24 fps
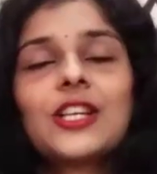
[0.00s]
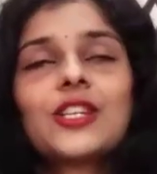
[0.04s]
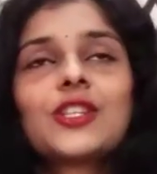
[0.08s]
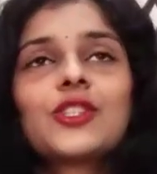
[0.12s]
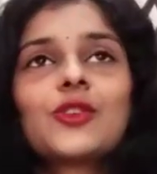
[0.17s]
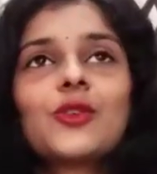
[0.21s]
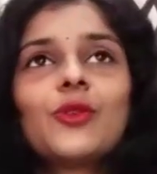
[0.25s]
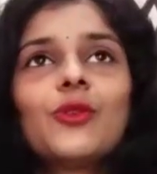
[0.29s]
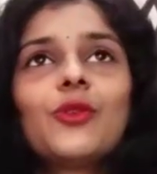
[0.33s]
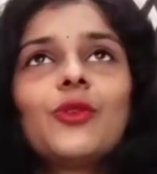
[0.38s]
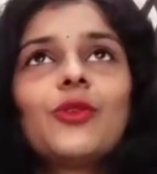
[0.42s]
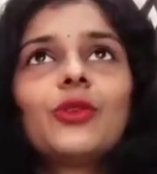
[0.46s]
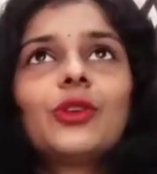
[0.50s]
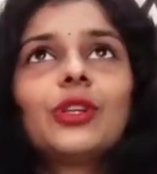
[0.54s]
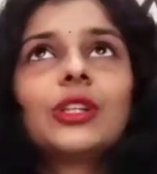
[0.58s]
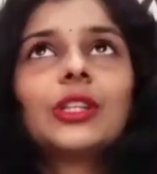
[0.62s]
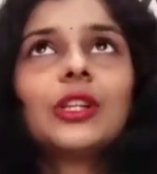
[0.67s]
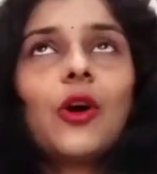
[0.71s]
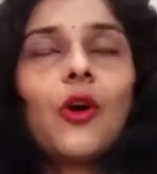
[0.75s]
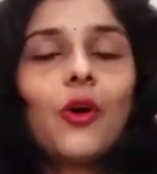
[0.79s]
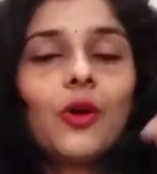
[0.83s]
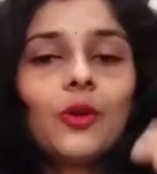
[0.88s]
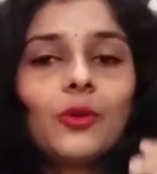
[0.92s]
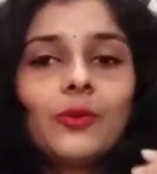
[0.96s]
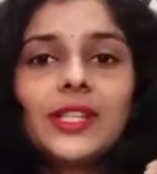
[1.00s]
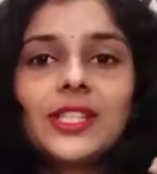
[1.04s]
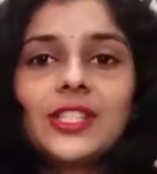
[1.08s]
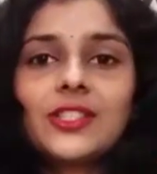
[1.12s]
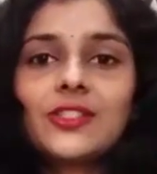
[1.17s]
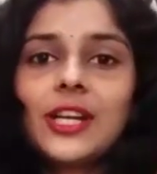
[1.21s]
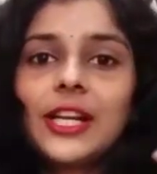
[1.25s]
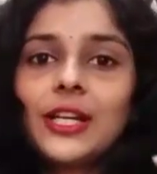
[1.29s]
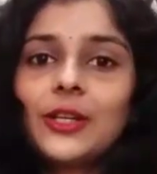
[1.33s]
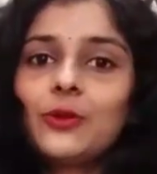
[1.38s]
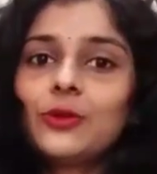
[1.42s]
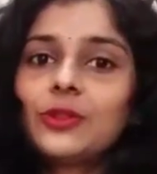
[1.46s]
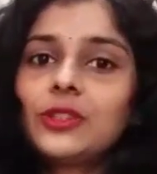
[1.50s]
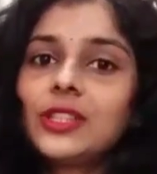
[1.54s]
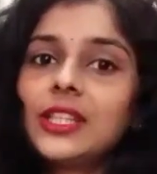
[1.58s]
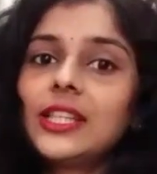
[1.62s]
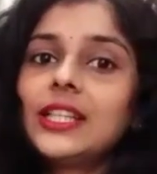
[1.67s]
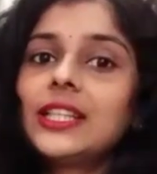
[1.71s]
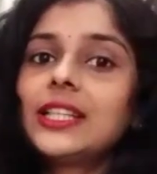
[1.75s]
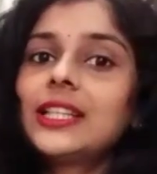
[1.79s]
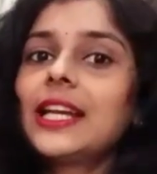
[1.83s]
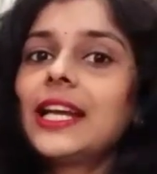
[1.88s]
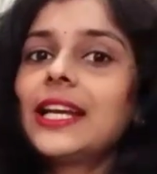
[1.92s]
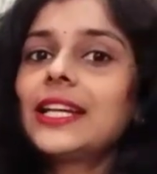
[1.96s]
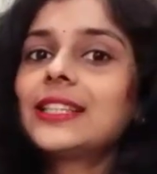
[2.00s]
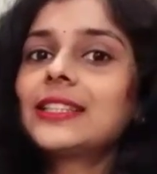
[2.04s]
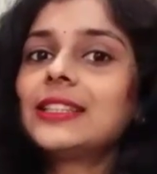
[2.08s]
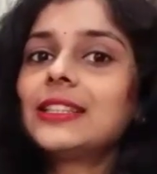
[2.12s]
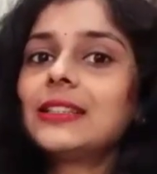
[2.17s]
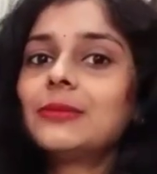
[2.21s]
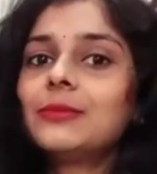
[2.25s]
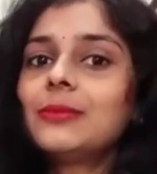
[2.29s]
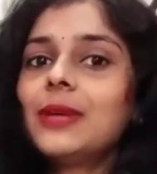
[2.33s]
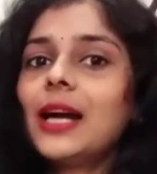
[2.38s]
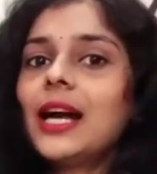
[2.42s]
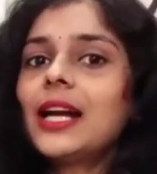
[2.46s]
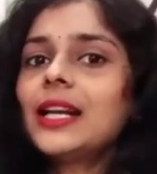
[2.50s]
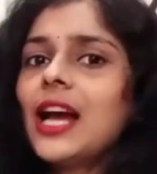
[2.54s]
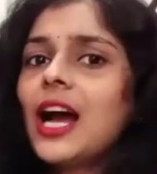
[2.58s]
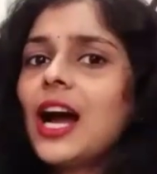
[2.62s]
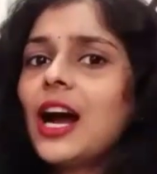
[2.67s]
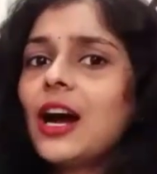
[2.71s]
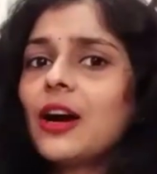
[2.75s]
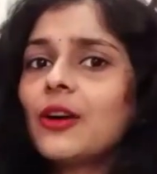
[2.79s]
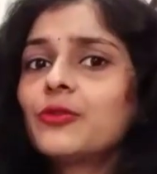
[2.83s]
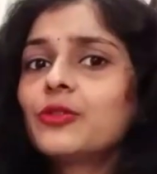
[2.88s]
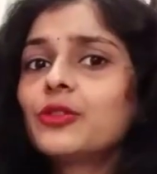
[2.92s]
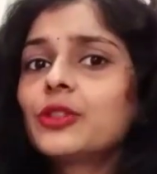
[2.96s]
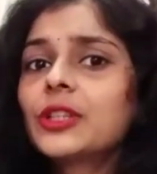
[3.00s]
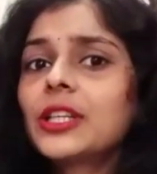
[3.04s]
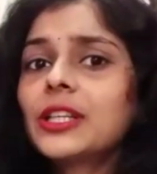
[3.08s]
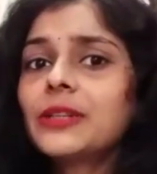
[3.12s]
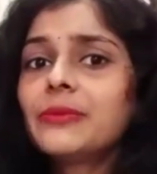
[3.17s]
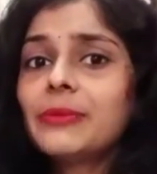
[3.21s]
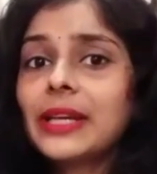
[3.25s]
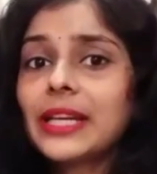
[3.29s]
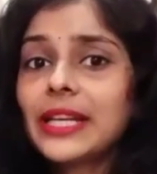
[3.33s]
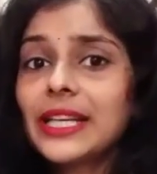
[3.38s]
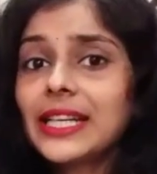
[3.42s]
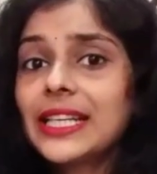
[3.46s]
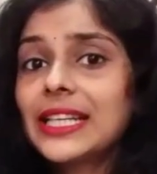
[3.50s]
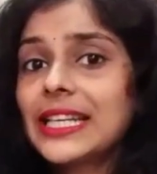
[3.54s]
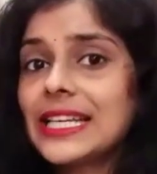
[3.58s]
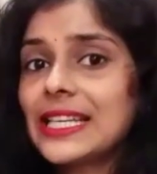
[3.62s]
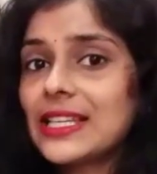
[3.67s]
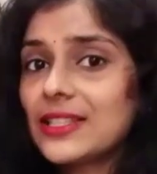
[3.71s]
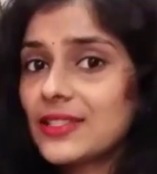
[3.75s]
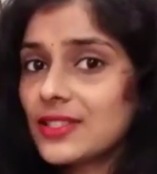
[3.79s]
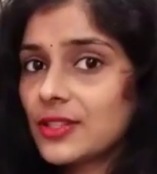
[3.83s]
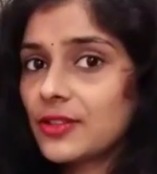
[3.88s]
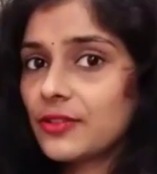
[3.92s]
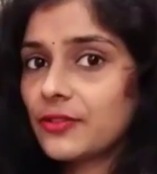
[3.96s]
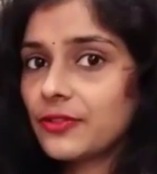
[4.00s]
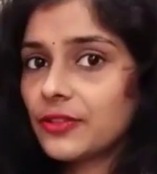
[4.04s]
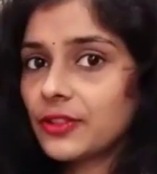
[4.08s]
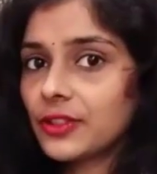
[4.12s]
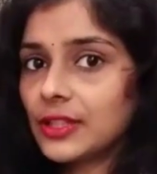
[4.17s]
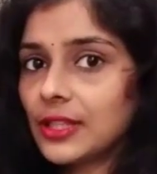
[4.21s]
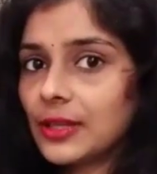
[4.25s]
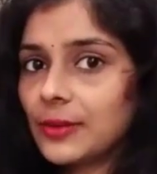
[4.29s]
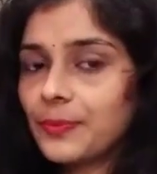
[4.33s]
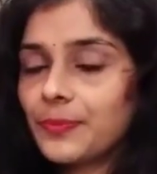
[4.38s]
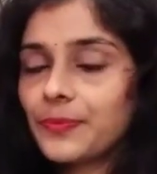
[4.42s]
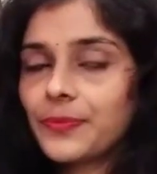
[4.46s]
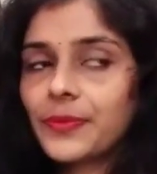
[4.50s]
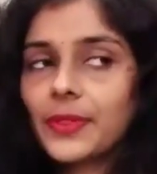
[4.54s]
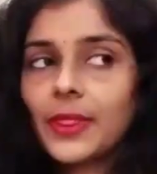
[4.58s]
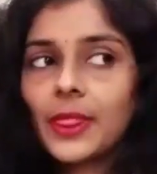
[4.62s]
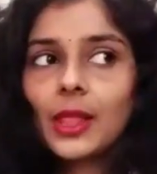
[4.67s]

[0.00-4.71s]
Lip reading: So always try to think like them and how you can make it easy for them.